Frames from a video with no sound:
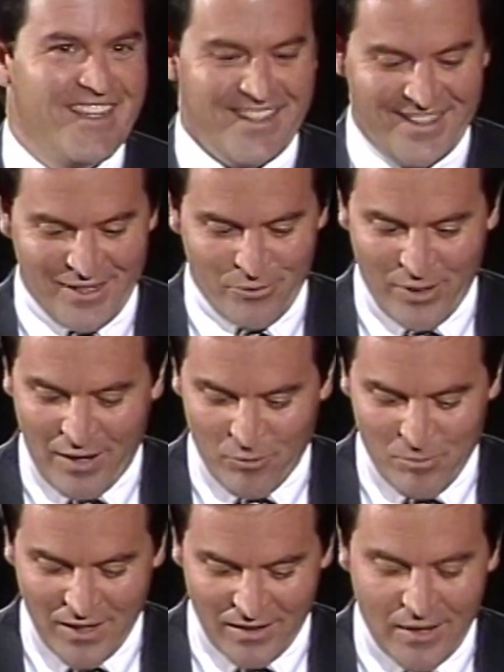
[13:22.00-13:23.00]
We have a
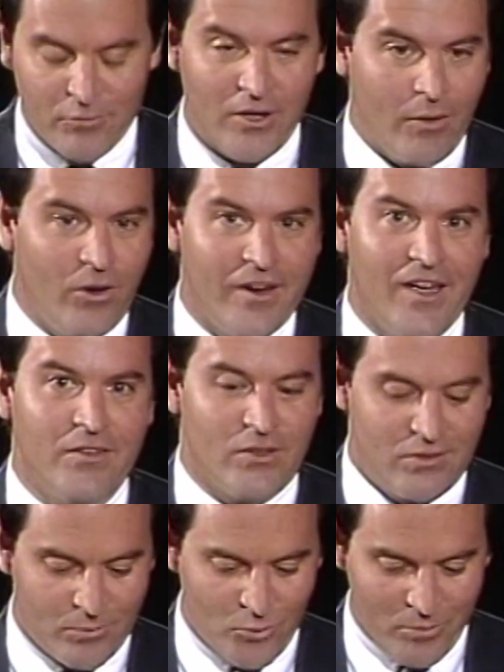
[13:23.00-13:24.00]
minute left here. I want to ask you
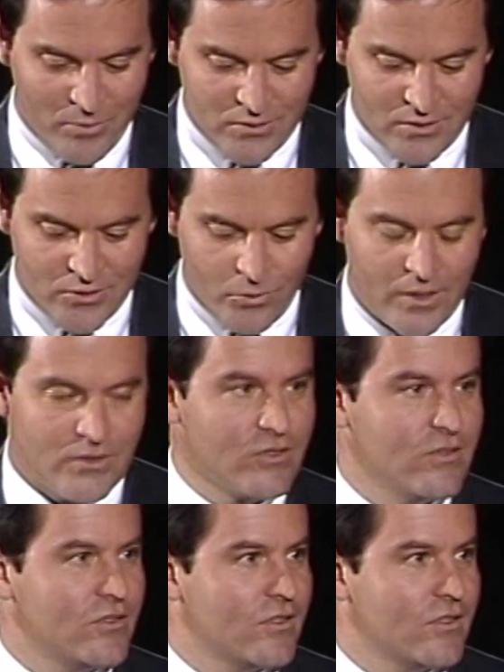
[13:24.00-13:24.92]
some more business questions.